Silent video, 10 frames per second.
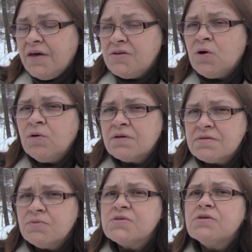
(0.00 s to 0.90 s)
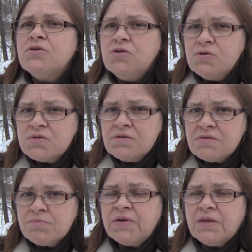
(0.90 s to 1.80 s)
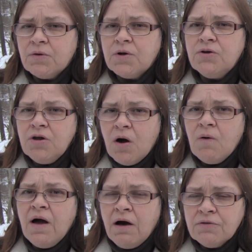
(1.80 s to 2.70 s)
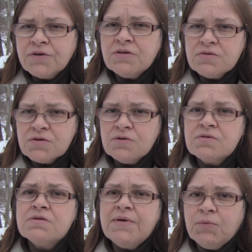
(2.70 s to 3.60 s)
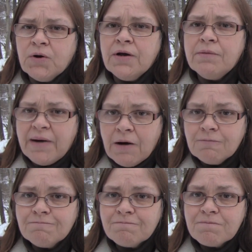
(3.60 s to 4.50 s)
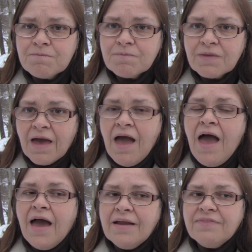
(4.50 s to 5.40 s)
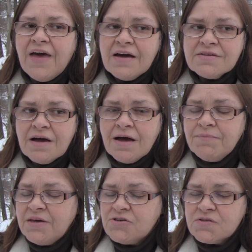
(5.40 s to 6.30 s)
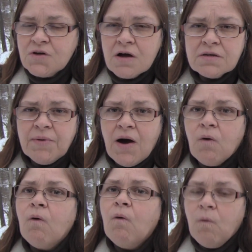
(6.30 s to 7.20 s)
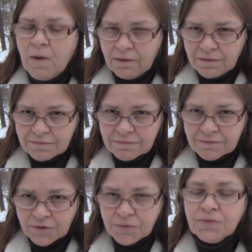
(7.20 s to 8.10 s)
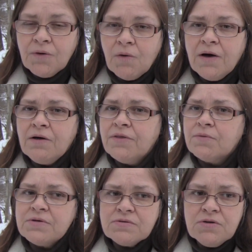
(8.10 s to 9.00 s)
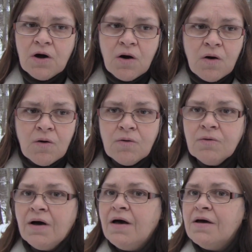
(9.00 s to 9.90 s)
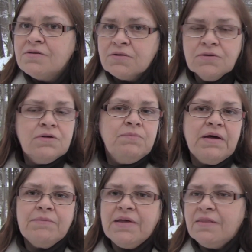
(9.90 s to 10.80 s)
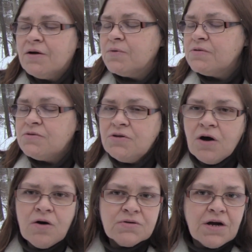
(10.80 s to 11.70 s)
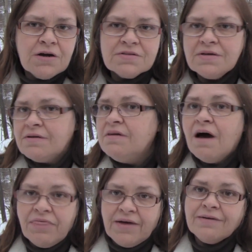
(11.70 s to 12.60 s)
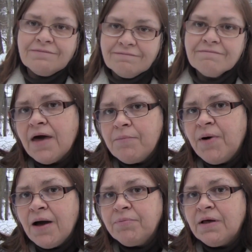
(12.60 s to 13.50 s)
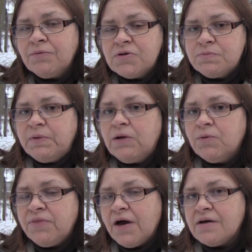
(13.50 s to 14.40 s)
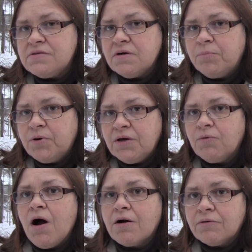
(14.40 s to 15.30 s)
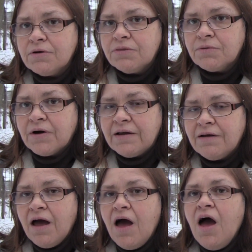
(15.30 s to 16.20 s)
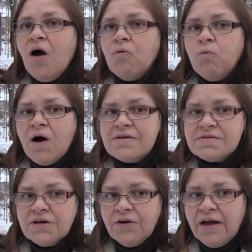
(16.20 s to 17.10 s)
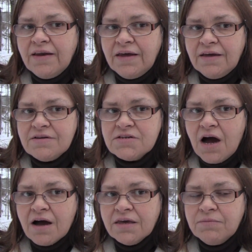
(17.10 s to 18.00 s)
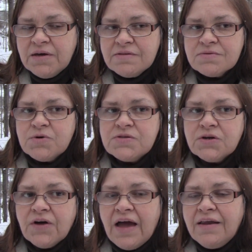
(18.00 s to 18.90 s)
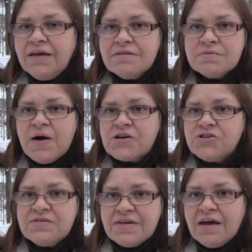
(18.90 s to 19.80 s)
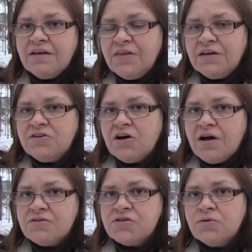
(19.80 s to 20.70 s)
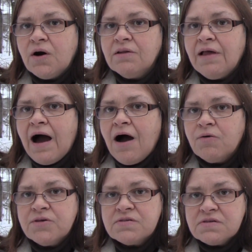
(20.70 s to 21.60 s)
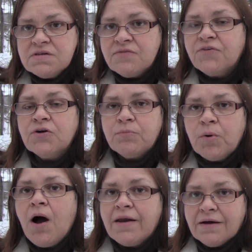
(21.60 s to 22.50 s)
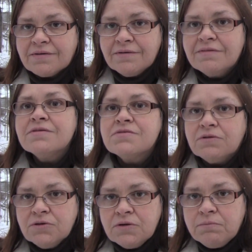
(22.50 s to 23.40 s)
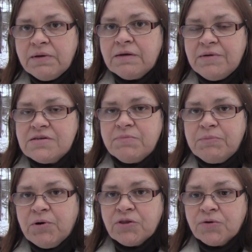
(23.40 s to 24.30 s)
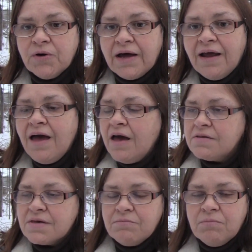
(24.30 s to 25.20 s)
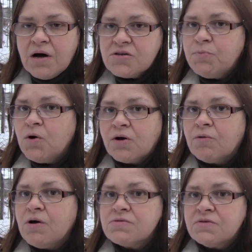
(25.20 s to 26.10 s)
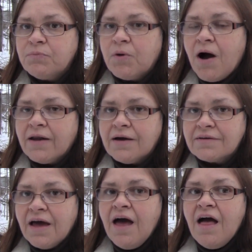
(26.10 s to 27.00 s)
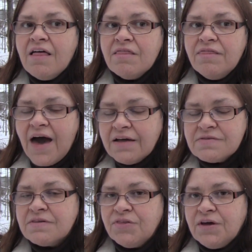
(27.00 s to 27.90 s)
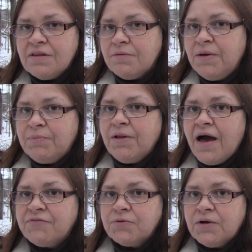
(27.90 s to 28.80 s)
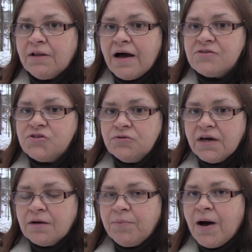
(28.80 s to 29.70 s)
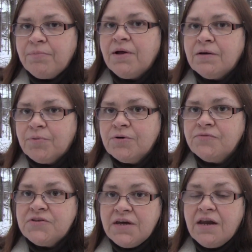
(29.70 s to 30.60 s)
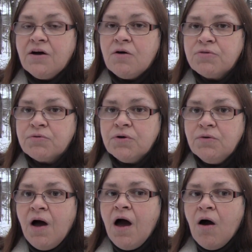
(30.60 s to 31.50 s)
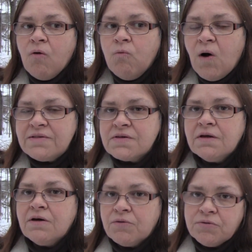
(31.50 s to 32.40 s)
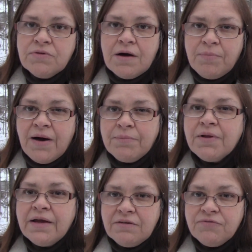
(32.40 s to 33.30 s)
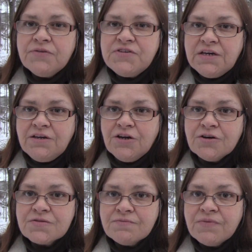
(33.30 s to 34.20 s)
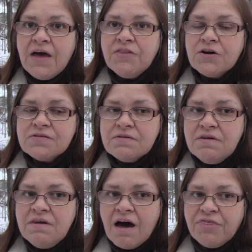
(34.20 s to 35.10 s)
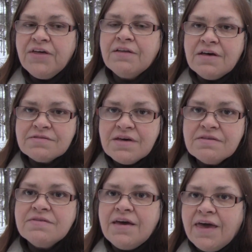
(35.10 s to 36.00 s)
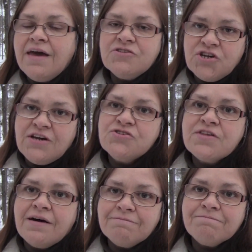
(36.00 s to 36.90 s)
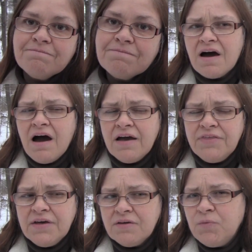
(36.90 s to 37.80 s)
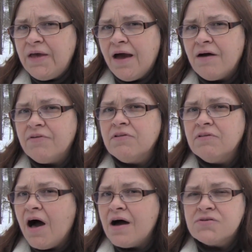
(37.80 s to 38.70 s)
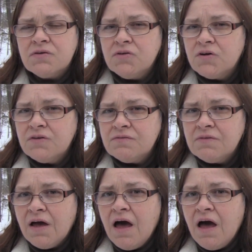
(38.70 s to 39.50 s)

They told us it was a nuisance, but there were no health concerns to be worried about. And at that time, they just talked about oil crude oil, there was no diluted bitumen, there was no tar sand, nothing. That pipeline was built with the idea of putting raw crude through it. Was there any documents, was there any inspections, anything done to allow this different product, this diluted bitumen to be put through it? It's a much more corrosive product. That's the thing that people have to realize. You get a pipeline approved today to go through, what's going to go through that pipeline in 15 years? There is nothing that says they can't change that. I think we have a lot to learn.